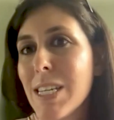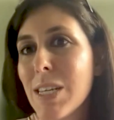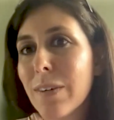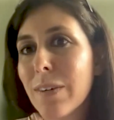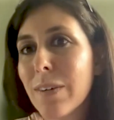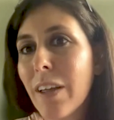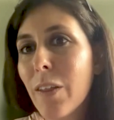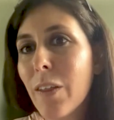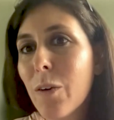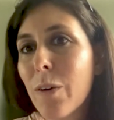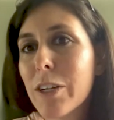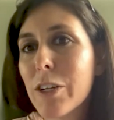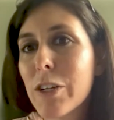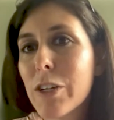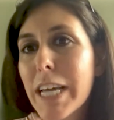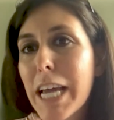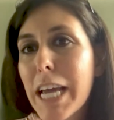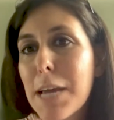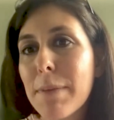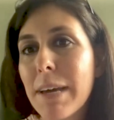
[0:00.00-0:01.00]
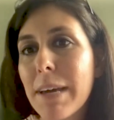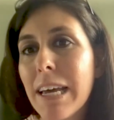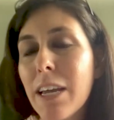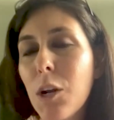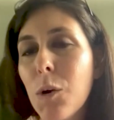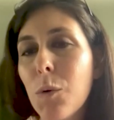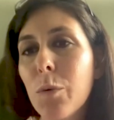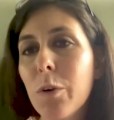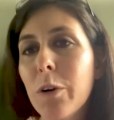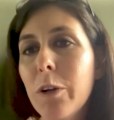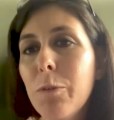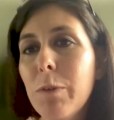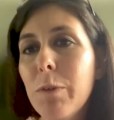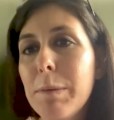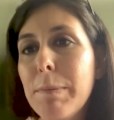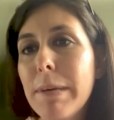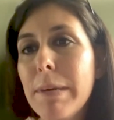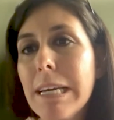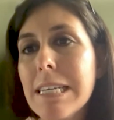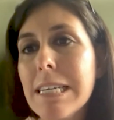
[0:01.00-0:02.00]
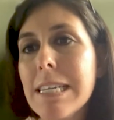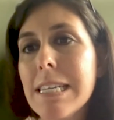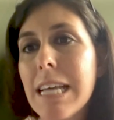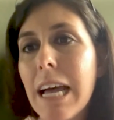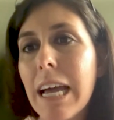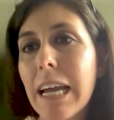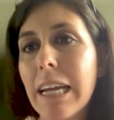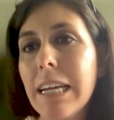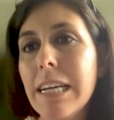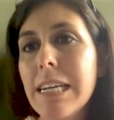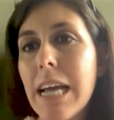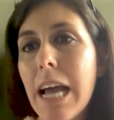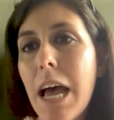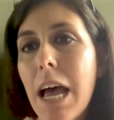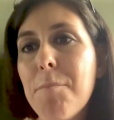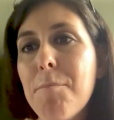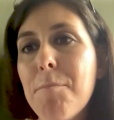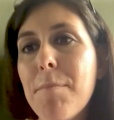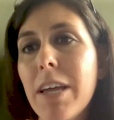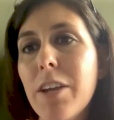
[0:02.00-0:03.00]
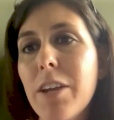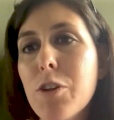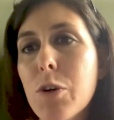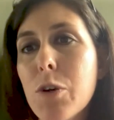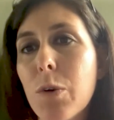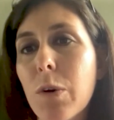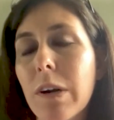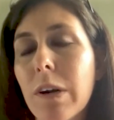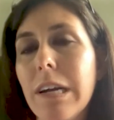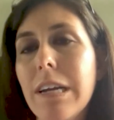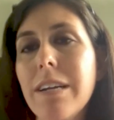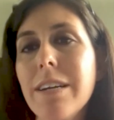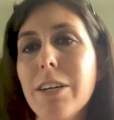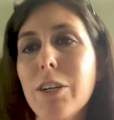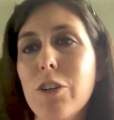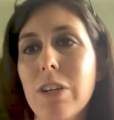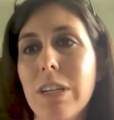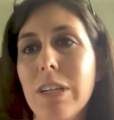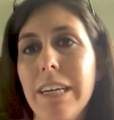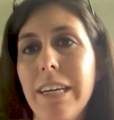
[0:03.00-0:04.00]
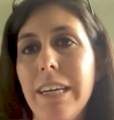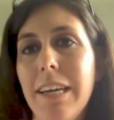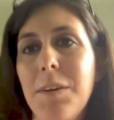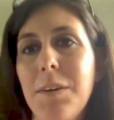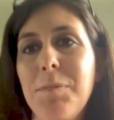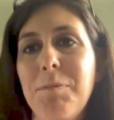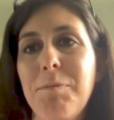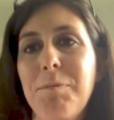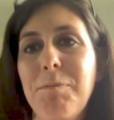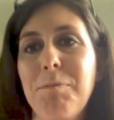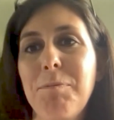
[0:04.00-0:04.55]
so another question came in. Would we be assigned a mentor initially?